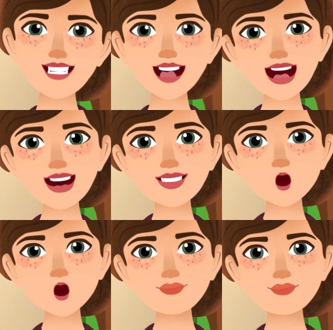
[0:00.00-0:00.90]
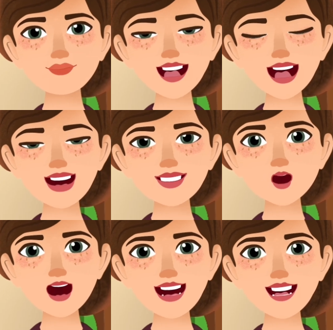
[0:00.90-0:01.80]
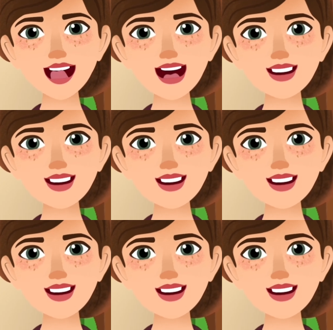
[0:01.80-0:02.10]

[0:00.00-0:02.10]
Don't worry, it's not contagious or